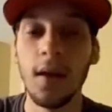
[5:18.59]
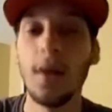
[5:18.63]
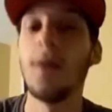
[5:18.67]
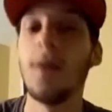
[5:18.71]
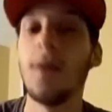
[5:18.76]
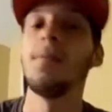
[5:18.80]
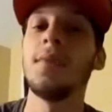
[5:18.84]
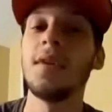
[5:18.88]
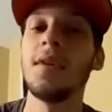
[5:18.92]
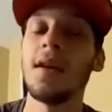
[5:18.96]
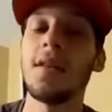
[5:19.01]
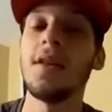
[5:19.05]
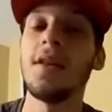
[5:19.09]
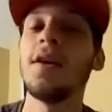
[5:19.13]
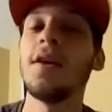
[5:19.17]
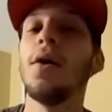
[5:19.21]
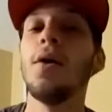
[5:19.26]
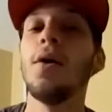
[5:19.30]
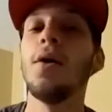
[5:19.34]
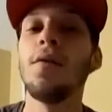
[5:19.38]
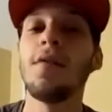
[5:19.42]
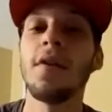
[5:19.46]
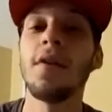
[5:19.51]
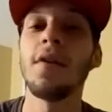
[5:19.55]
and take the
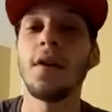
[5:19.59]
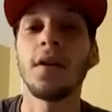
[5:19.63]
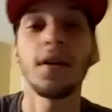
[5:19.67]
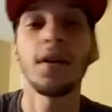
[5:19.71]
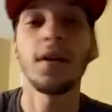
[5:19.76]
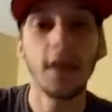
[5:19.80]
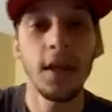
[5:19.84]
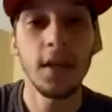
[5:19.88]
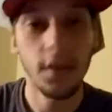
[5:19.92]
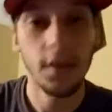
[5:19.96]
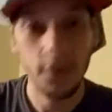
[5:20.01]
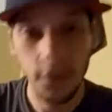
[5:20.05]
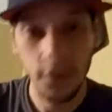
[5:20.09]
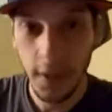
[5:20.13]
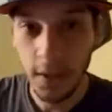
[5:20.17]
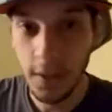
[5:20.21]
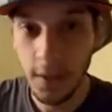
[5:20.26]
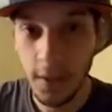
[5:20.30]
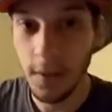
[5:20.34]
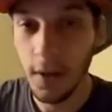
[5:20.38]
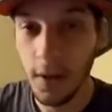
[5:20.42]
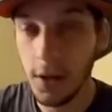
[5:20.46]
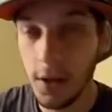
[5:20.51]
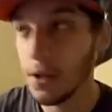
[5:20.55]
over on Kenyon
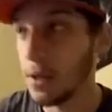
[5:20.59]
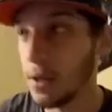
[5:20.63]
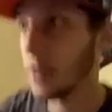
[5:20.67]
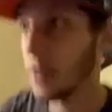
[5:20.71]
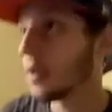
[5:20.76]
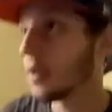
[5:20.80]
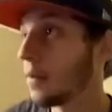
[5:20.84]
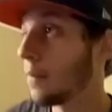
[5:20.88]
Drake's rushing.